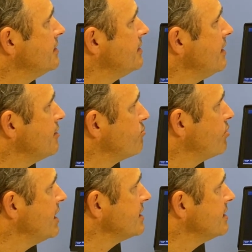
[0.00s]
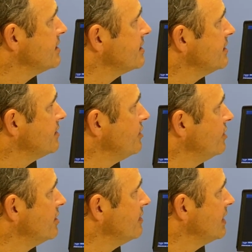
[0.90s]
decompresses the
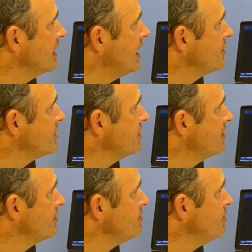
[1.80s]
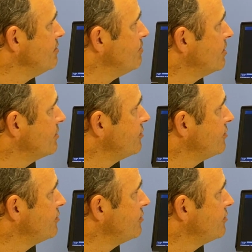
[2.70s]
nerve and allows the nerve to move more